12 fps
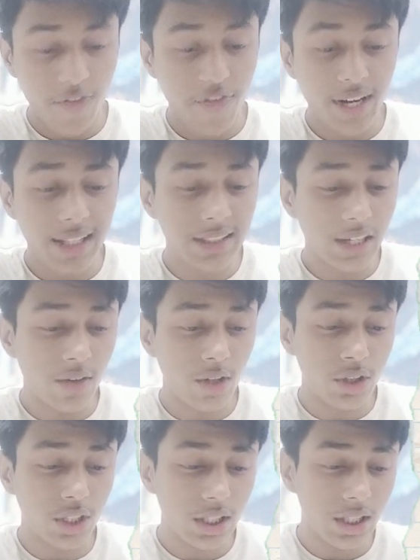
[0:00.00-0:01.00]
French
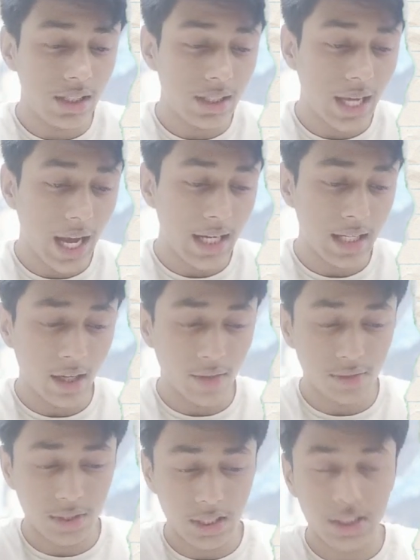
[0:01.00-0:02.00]
Revolution and the idea
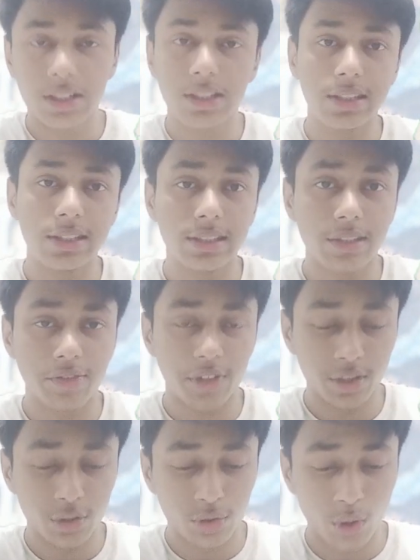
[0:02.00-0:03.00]
of the nation. This is the
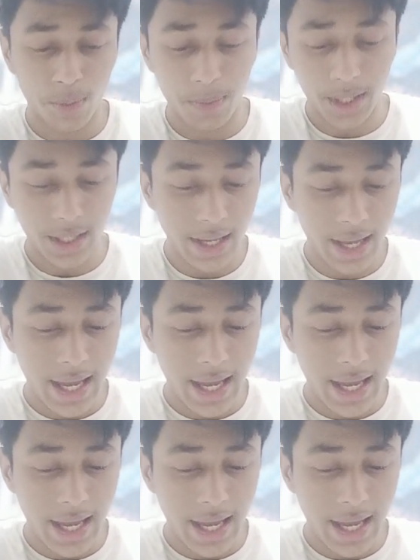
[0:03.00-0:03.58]
first topic.